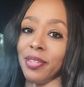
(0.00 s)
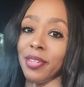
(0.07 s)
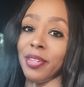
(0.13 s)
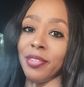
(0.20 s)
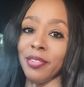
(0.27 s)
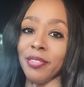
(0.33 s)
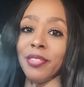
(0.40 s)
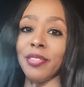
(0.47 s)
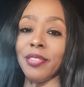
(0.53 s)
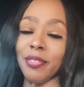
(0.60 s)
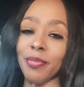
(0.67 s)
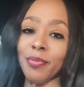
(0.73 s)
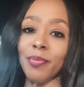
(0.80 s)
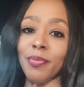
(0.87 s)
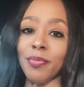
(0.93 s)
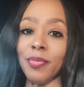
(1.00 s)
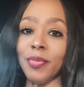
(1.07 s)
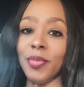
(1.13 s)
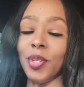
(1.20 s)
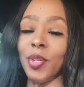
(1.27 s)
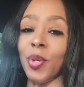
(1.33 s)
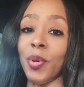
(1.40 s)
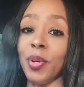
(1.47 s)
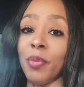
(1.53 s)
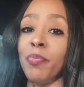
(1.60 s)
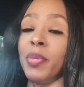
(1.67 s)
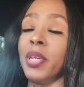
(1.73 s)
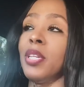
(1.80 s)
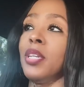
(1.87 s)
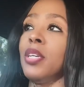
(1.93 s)
is an
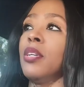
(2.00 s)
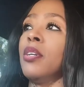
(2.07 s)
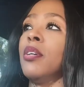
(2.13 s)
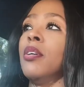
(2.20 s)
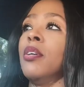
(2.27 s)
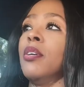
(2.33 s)
ability,